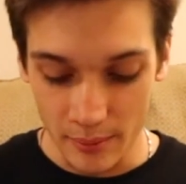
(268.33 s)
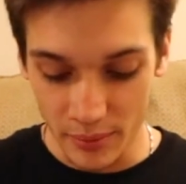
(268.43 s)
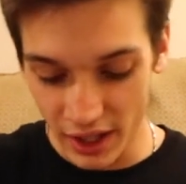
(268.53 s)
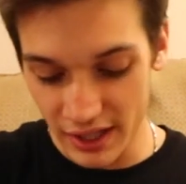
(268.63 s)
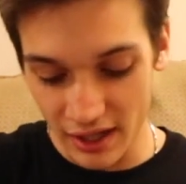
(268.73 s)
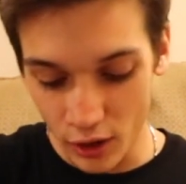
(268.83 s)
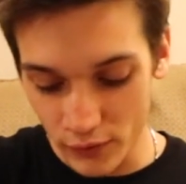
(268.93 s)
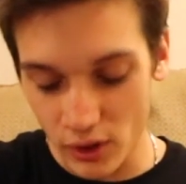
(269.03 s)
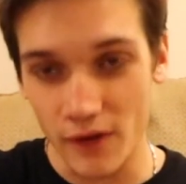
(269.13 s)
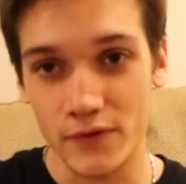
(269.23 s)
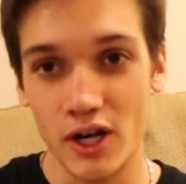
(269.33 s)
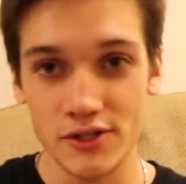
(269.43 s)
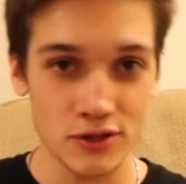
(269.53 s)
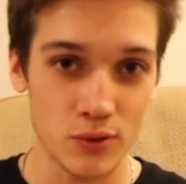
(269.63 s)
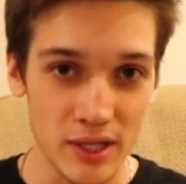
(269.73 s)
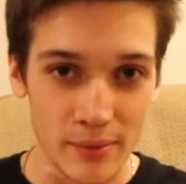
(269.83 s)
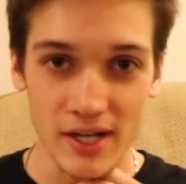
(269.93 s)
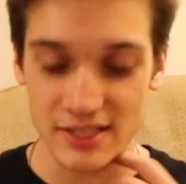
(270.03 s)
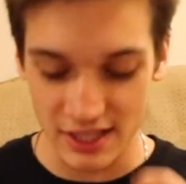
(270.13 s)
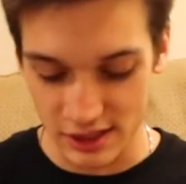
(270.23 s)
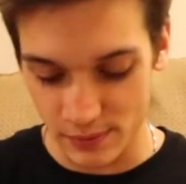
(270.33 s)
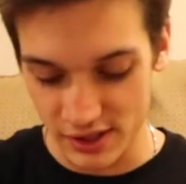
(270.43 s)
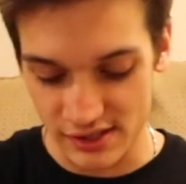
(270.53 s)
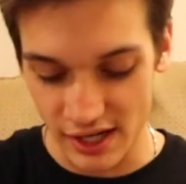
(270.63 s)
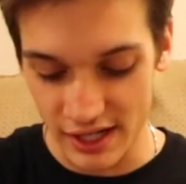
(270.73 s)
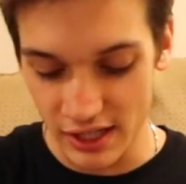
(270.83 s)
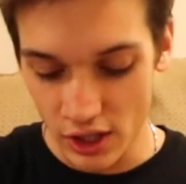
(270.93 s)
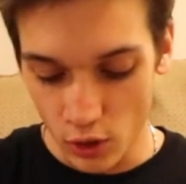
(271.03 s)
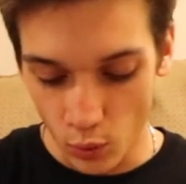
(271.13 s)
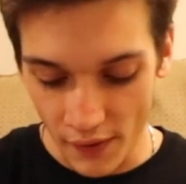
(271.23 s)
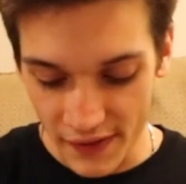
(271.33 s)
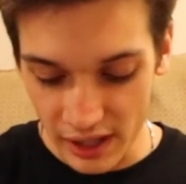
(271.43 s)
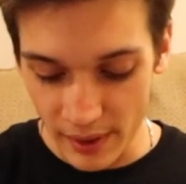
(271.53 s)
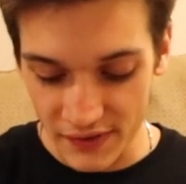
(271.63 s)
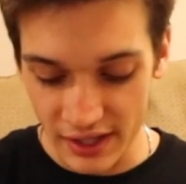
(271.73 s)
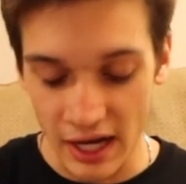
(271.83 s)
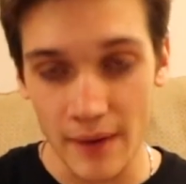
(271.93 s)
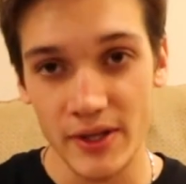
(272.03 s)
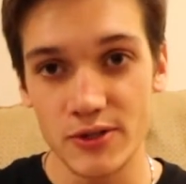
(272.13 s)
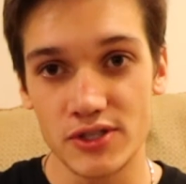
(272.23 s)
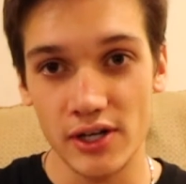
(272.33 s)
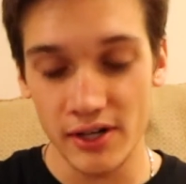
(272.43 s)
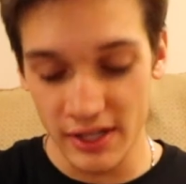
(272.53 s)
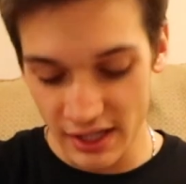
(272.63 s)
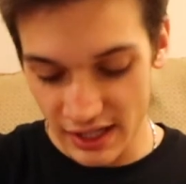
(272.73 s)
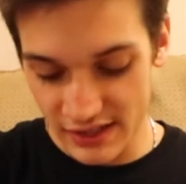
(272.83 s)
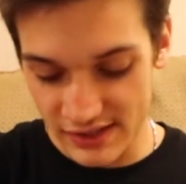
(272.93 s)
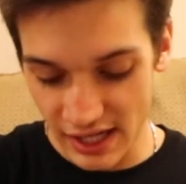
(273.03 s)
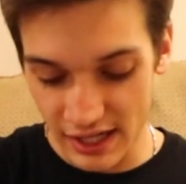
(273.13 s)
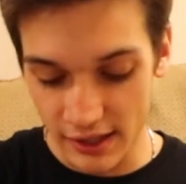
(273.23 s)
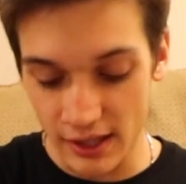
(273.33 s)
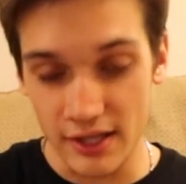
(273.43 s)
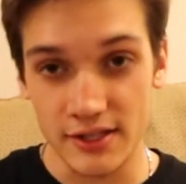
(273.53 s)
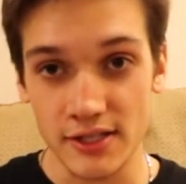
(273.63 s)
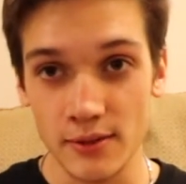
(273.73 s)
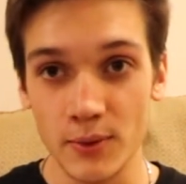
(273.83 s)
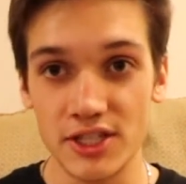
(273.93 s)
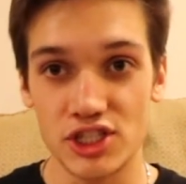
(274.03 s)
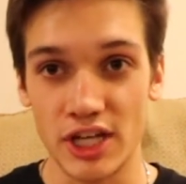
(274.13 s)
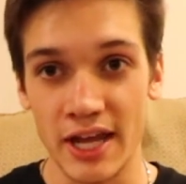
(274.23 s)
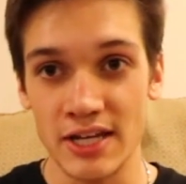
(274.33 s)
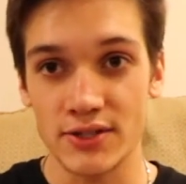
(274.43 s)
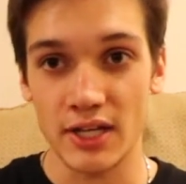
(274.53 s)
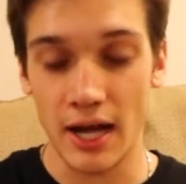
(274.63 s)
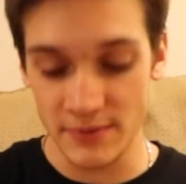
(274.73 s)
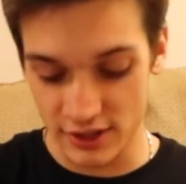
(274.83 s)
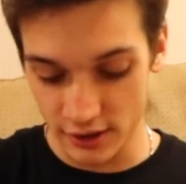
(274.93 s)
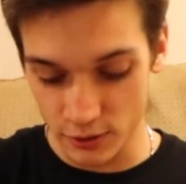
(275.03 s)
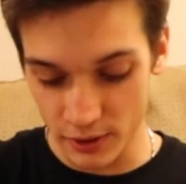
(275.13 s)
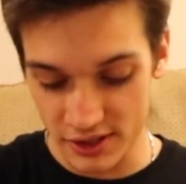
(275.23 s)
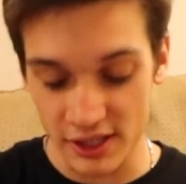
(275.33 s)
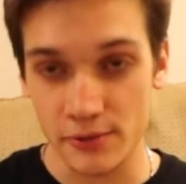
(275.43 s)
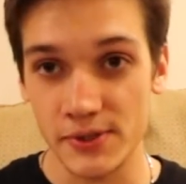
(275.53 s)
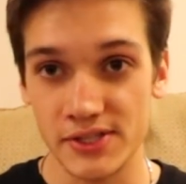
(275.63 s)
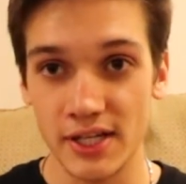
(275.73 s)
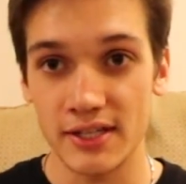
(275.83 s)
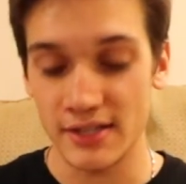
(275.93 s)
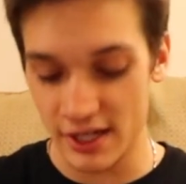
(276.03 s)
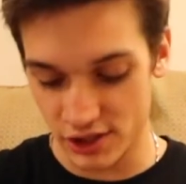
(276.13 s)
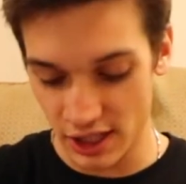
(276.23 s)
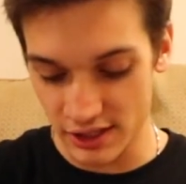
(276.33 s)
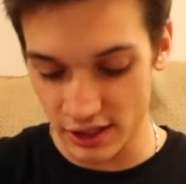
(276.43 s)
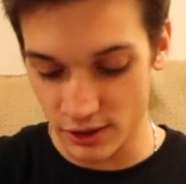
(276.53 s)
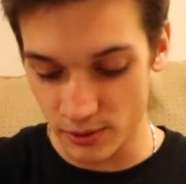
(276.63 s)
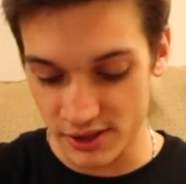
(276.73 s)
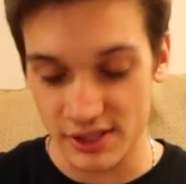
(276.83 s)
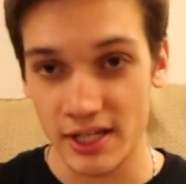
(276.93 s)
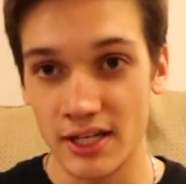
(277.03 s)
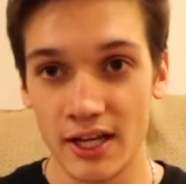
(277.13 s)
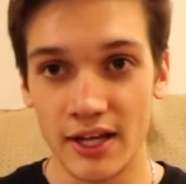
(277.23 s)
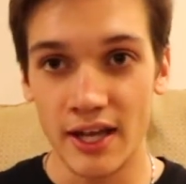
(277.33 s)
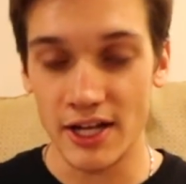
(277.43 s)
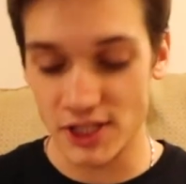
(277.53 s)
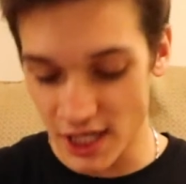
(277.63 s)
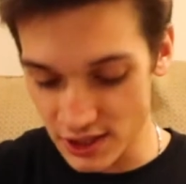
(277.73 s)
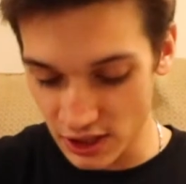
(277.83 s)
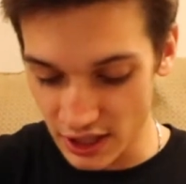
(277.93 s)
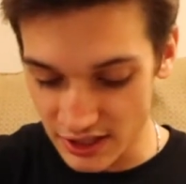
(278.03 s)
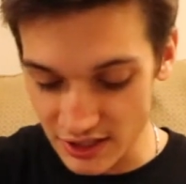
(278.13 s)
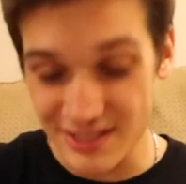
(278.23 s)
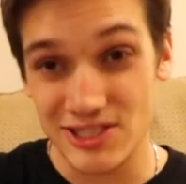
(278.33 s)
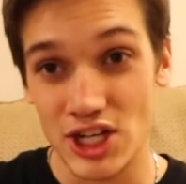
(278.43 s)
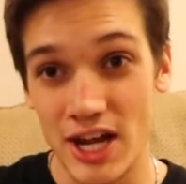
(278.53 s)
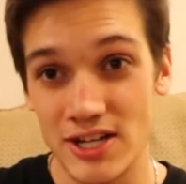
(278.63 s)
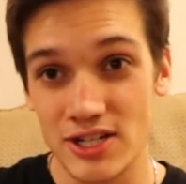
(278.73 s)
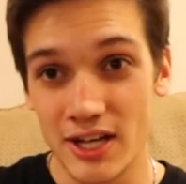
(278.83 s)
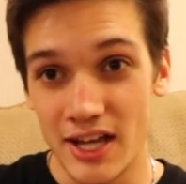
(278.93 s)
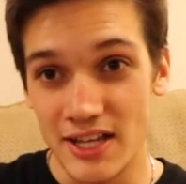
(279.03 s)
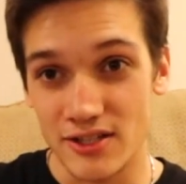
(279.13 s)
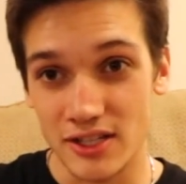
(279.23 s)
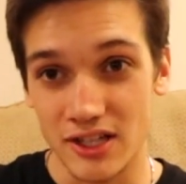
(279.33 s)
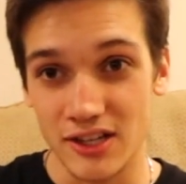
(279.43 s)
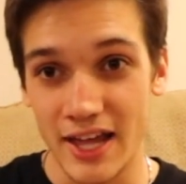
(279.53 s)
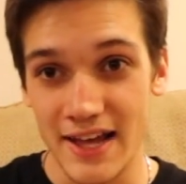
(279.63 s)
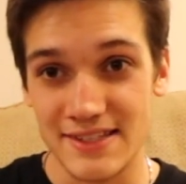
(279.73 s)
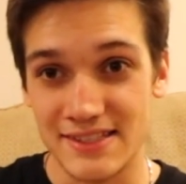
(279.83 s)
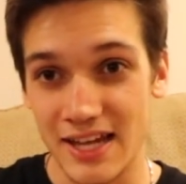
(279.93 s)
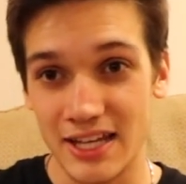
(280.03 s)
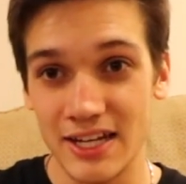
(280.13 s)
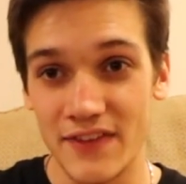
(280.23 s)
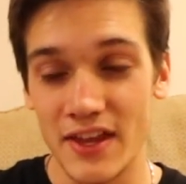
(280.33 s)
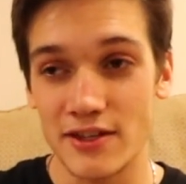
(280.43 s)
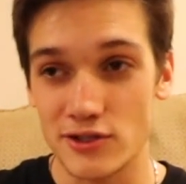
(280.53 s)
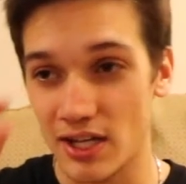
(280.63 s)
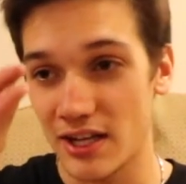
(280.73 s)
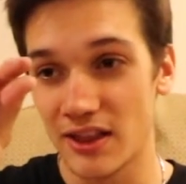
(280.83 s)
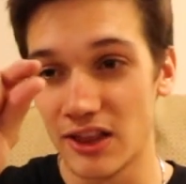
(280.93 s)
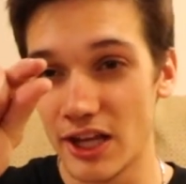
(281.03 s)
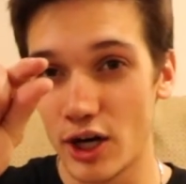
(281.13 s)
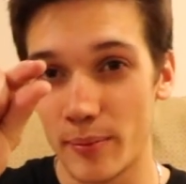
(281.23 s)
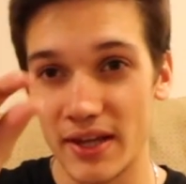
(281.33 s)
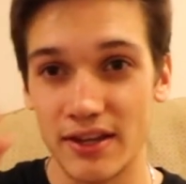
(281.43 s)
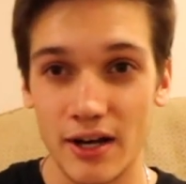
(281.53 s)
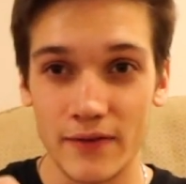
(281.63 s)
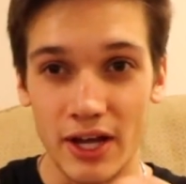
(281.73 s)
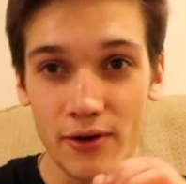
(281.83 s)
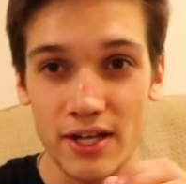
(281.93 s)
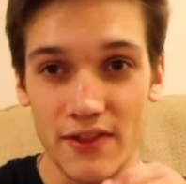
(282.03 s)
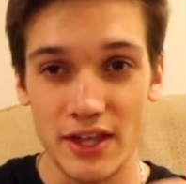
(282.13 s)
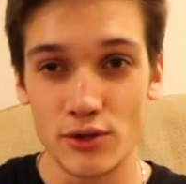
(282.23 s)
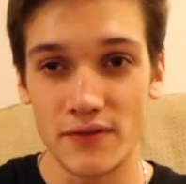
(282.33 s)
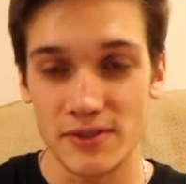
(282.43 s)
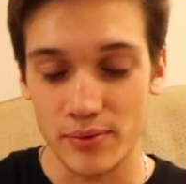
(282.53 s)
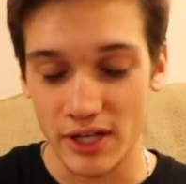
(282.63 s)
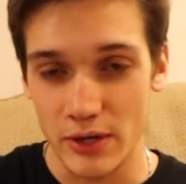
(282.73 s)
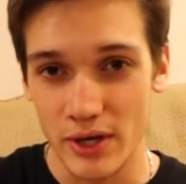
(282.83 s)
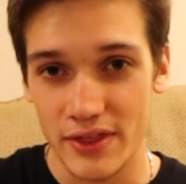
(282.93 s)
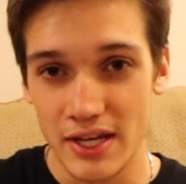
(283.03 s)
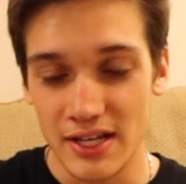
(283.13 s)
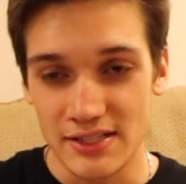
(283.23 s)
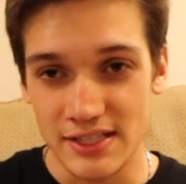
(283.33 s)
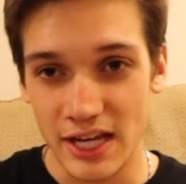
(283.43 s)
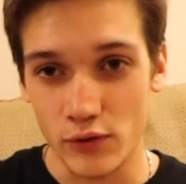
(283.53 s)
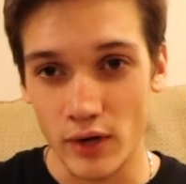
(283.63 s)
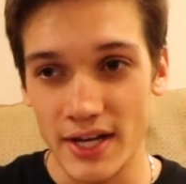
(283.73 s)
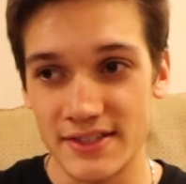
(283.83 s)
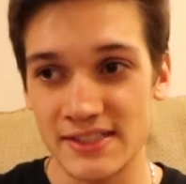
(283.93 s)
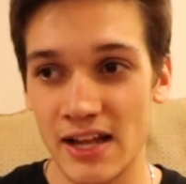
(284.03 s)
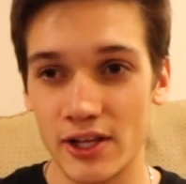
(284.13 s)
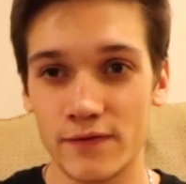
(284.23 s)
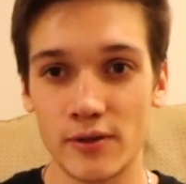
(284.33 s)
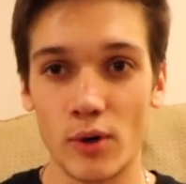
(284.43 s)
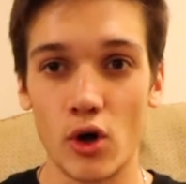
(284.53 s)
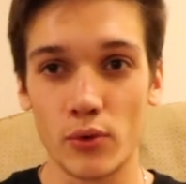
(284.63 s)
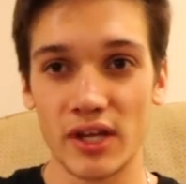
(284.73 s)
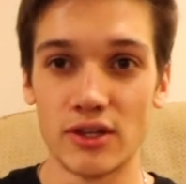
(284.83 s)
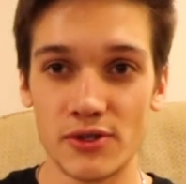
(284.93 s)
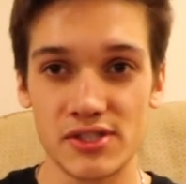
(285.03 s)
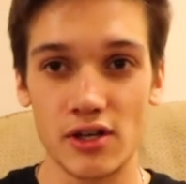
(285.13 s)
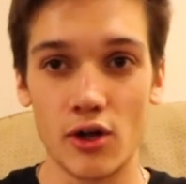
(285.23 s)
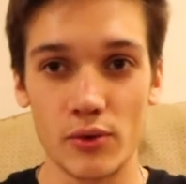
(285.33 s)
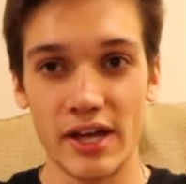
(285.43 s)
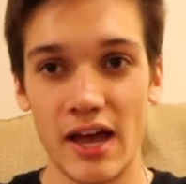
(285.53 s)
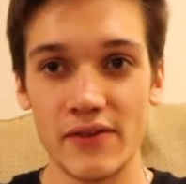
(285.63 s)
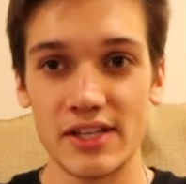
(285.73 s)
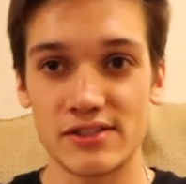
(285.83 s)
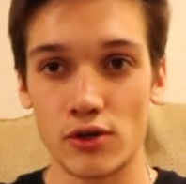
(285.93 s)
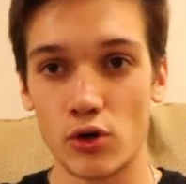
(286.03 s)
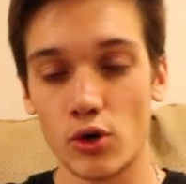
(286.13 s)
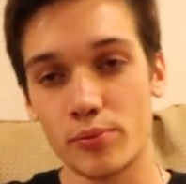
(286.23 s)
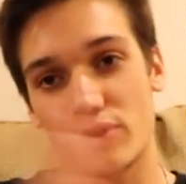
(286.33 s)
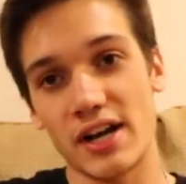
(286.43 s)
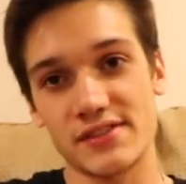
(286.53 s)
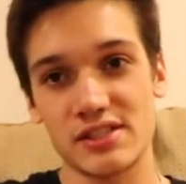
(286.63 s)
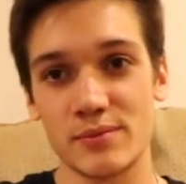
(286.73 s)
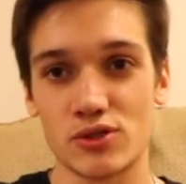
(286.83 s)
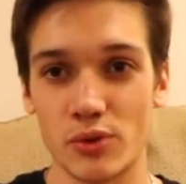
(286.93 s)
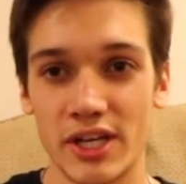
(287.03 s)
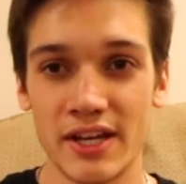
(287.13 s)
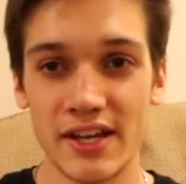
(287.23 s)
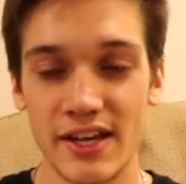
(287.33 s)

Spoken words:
But overall, for 120 bucks, I think it's pretty slidey. One thing about the knob that you turn is that it doesn't really change. Like I'm still twisting, not changing, twisting, not changing. It doesn't change. It's like the last second, and then there's like a little bit of area that you have to play with to get it right. It's not like from all the way loose to all the way heavy. It's a whole process in between.